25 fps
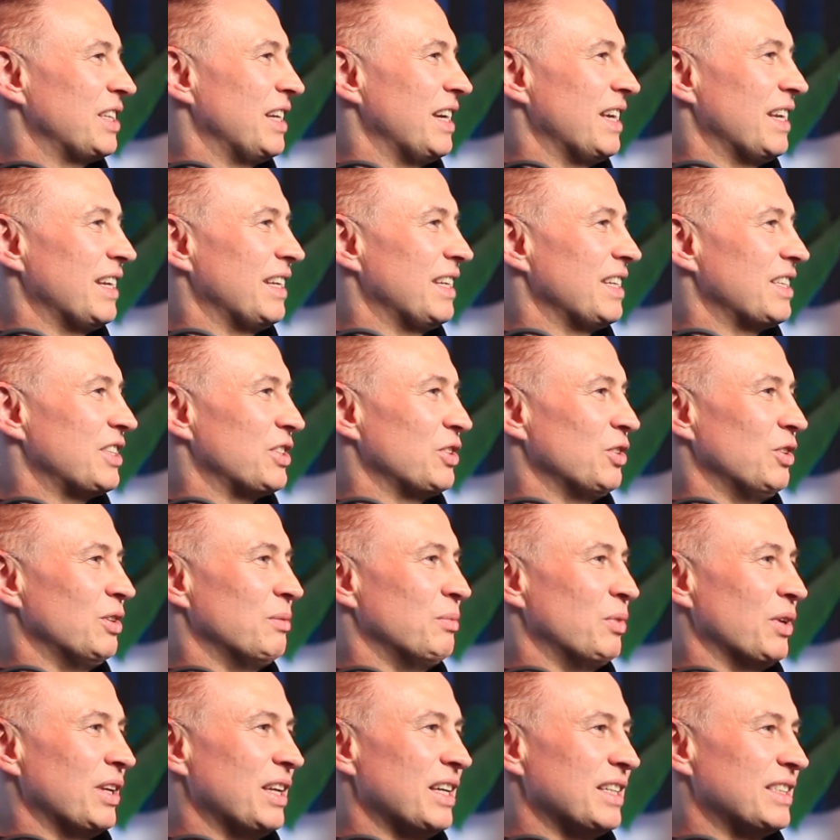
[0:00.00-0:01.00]
earning this sort of
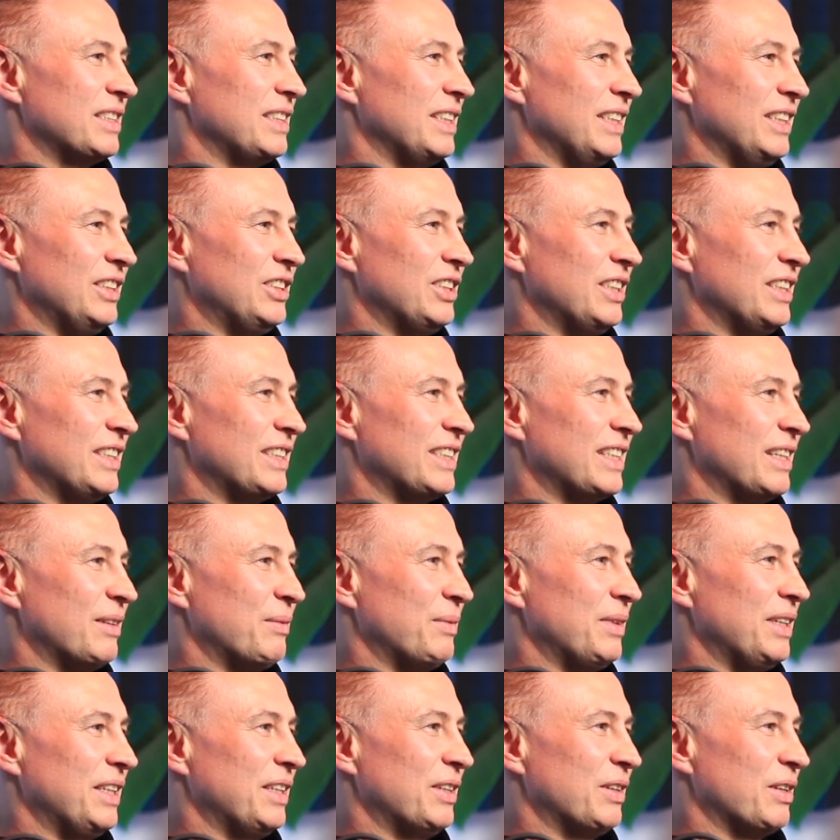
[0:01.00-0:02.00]
money as DJs, can
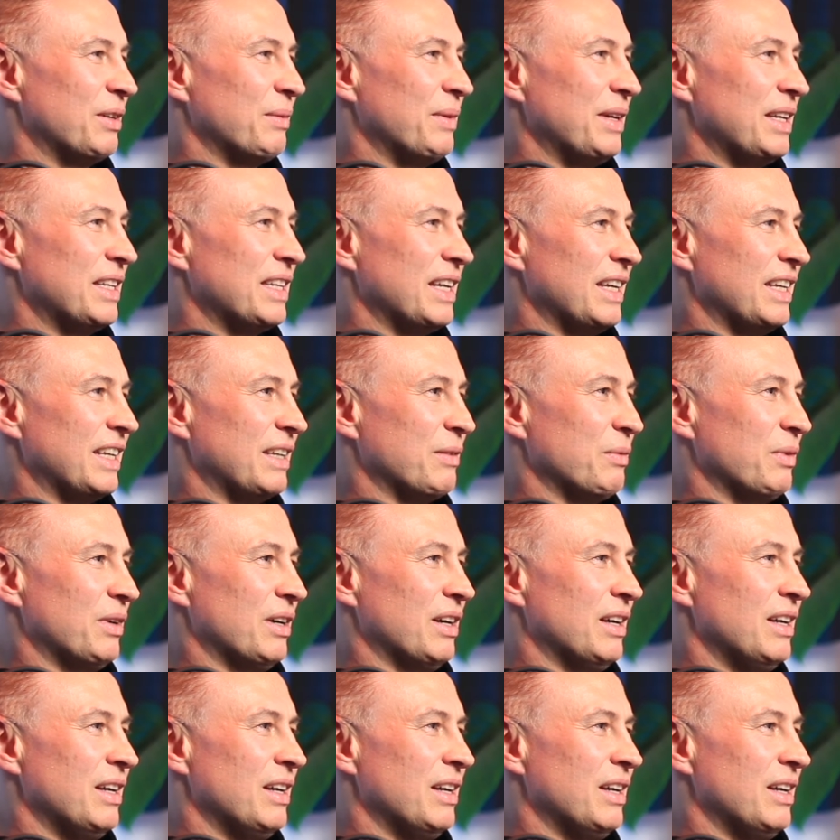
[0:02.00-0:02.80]
we? You know what I mean?